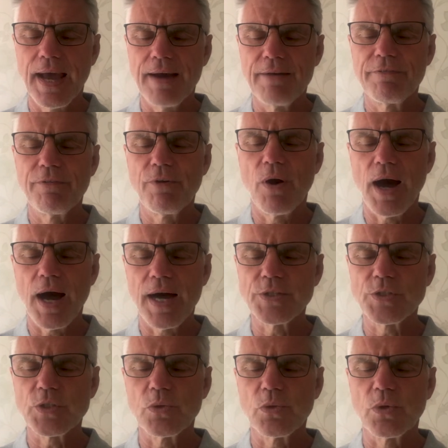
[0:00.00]
and for
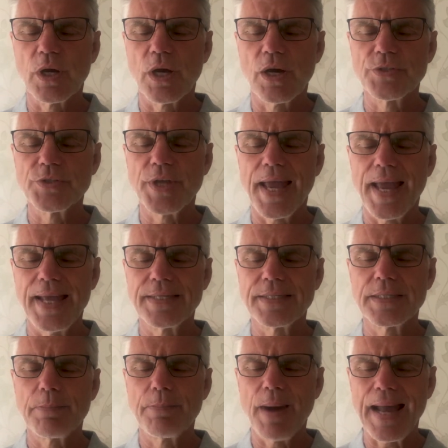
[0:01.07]
us, Lord God, to
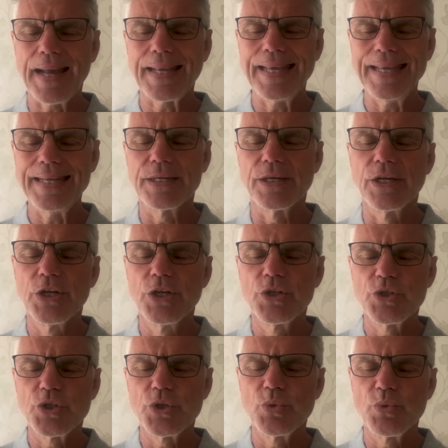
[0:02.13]
enter back in
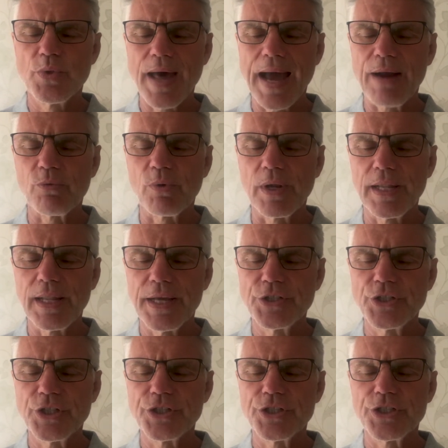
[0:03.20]
to that
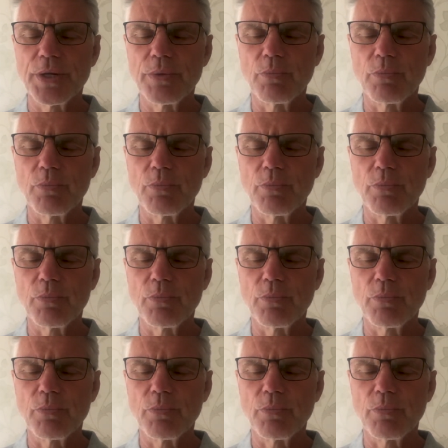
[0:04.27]
relationship